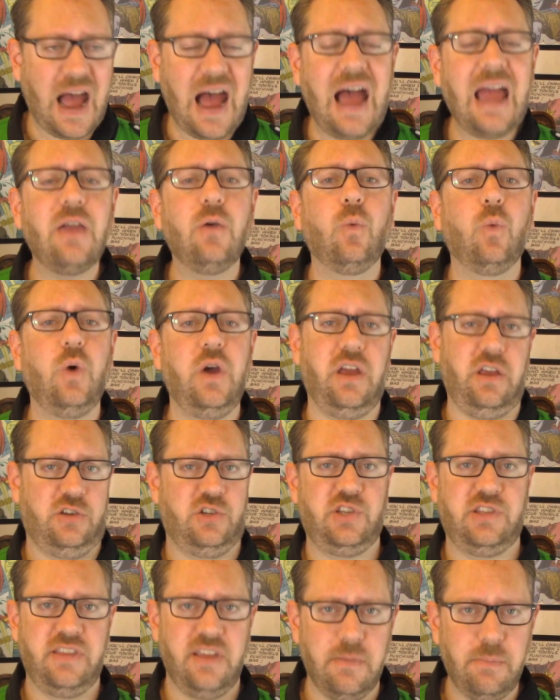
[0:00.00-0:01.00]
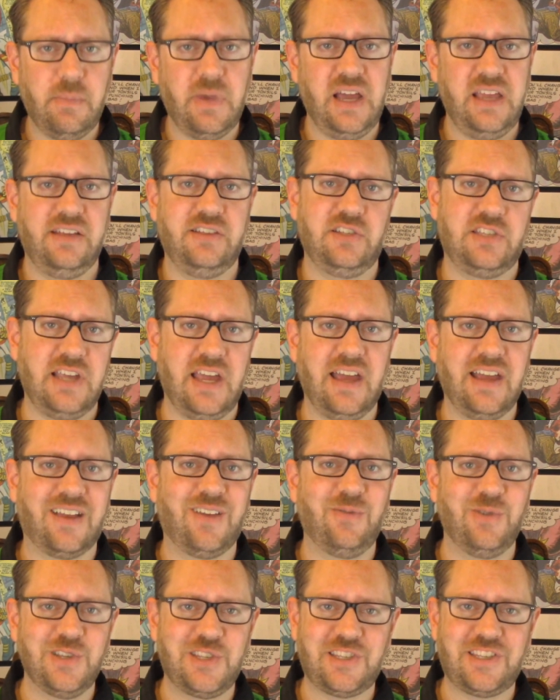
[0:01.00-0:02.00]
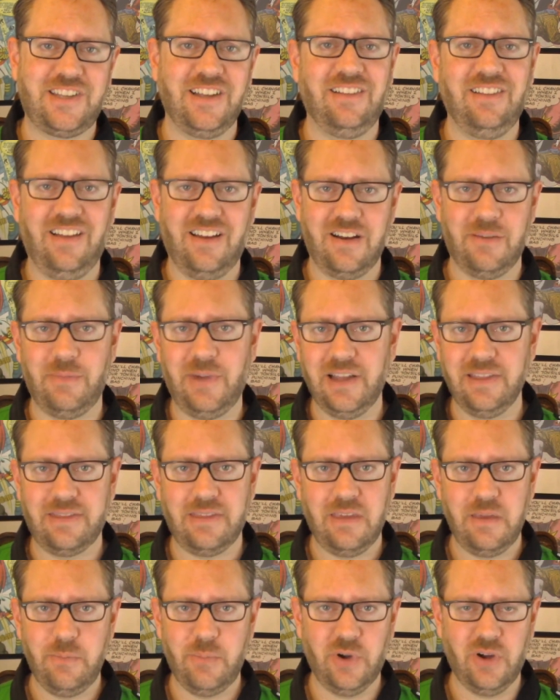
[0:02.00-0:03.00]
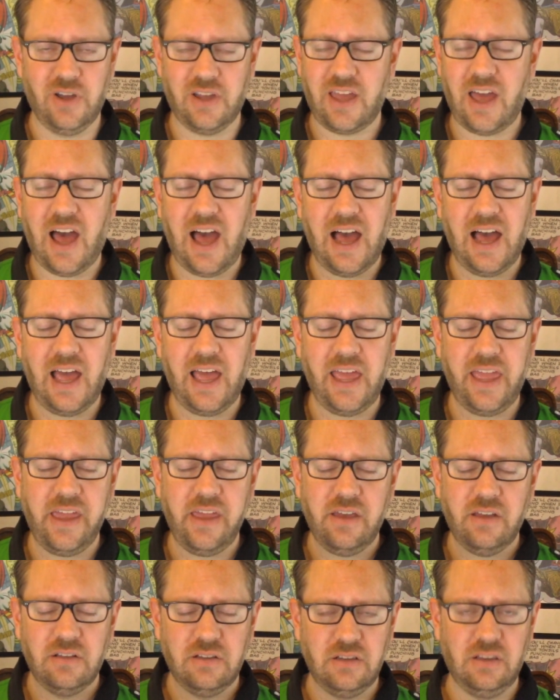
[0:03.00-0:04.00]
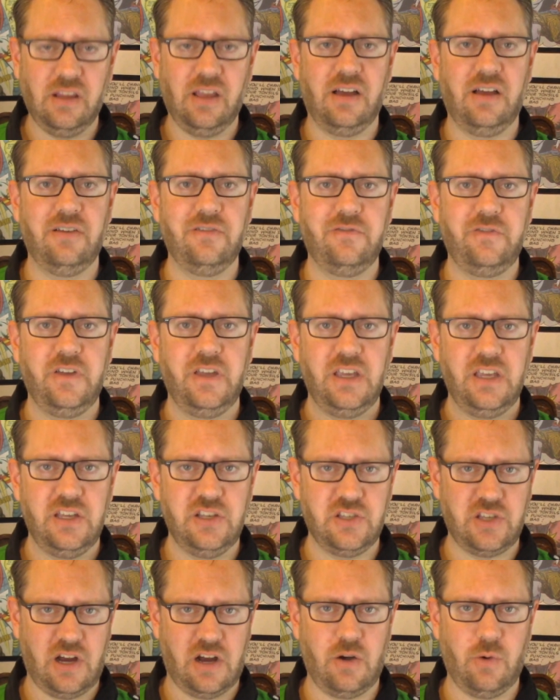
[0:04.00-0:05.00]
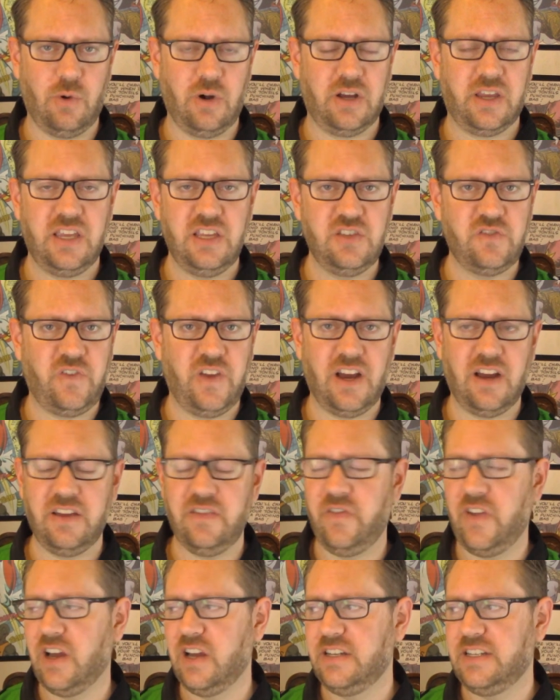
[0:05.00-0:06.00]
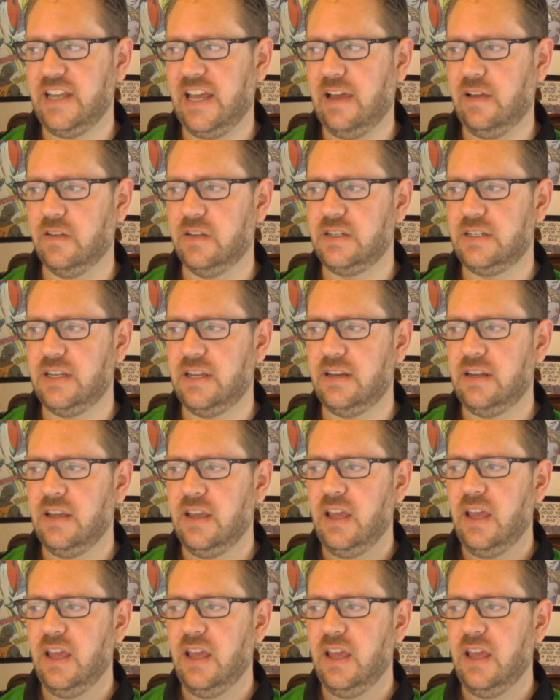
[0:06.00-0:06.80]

I wish that Mike Zeck was still on a monthly book. I love his artwork. He's very, very talented.